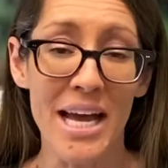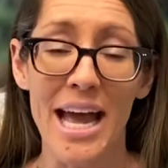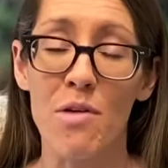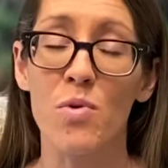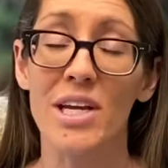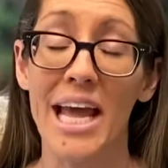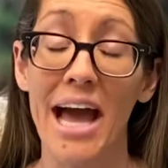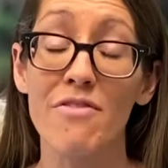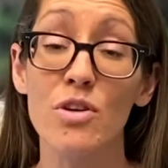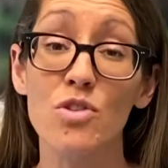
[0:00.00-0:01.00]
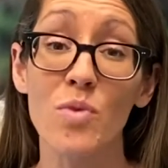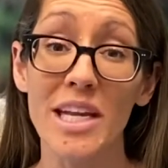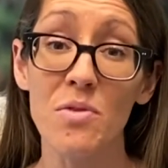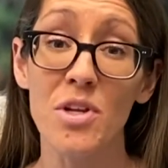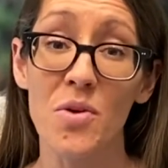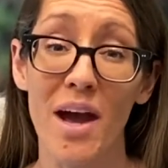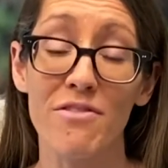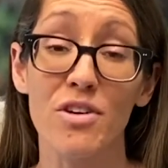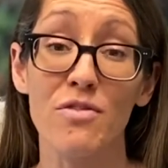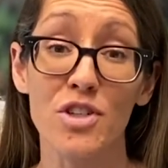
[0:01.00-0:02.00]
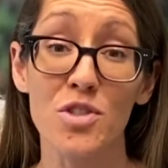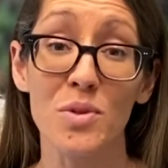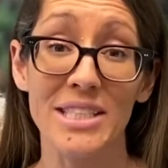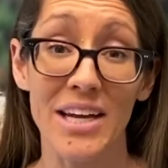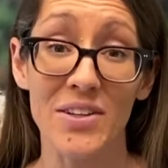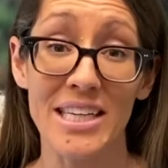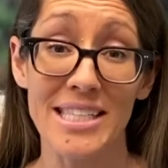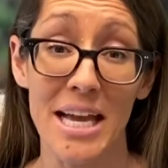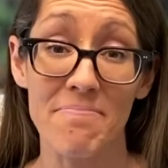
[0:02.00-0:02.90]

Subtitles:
and we're gonna have those ready when you have your virtual dental exam.